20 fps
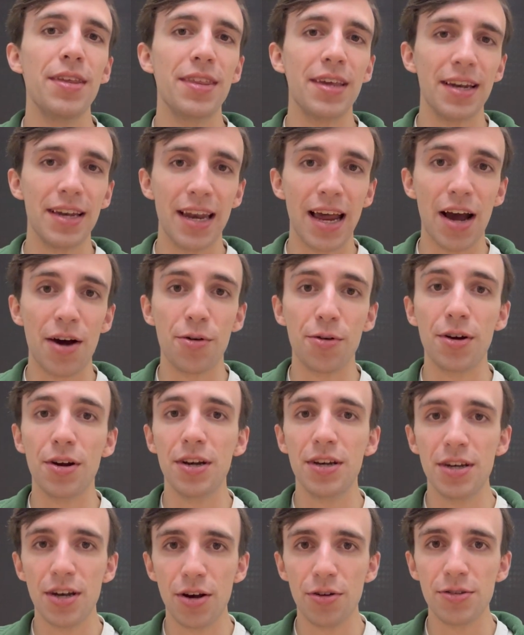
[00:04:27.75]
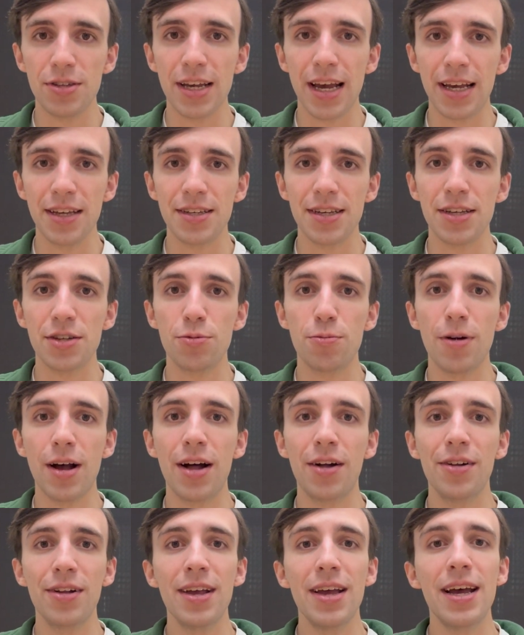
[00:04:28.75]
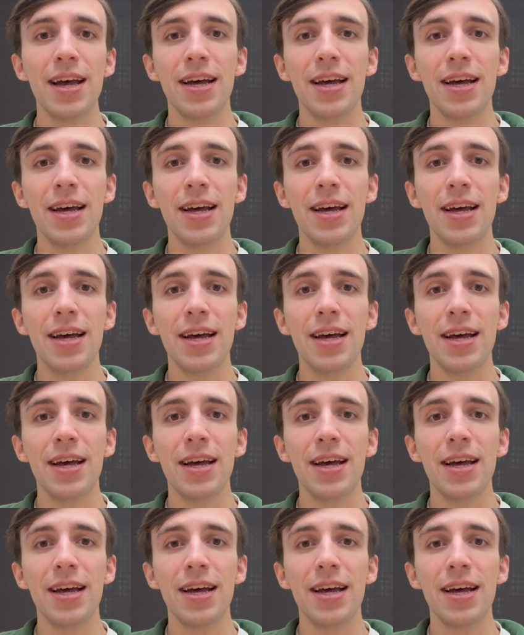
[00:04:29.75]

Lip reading: and now GoodNotes has as well.